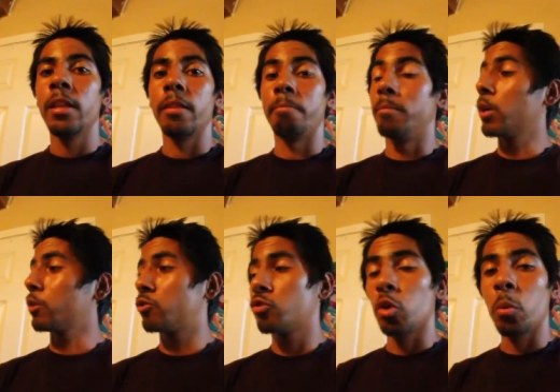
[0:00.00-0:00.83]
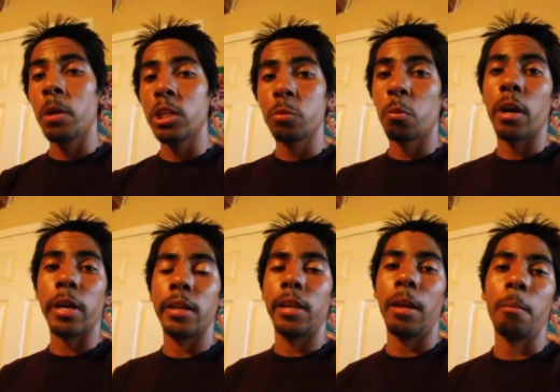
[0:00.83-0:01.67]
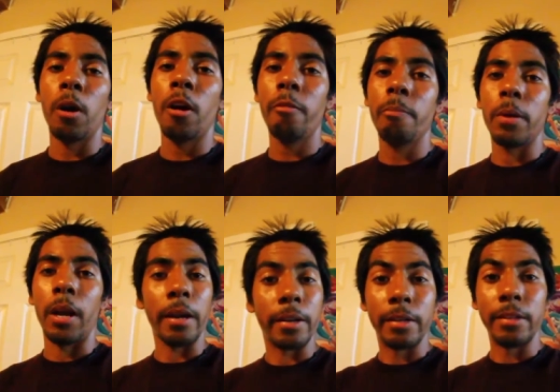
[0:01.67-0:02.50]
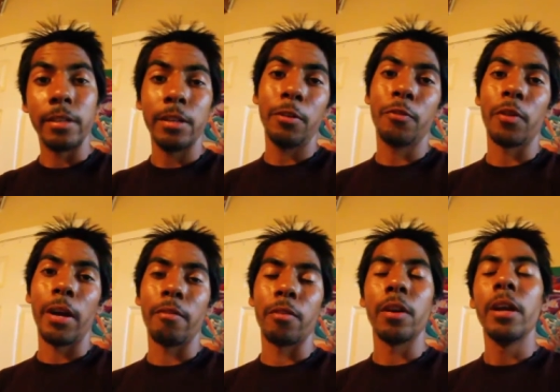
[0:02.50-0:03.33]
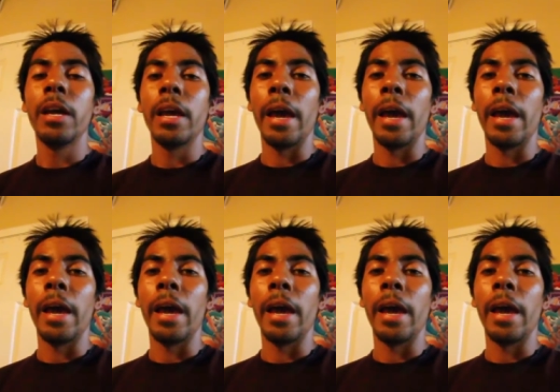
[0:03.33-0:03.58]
There's so much more I could name off, but I'd continue forever.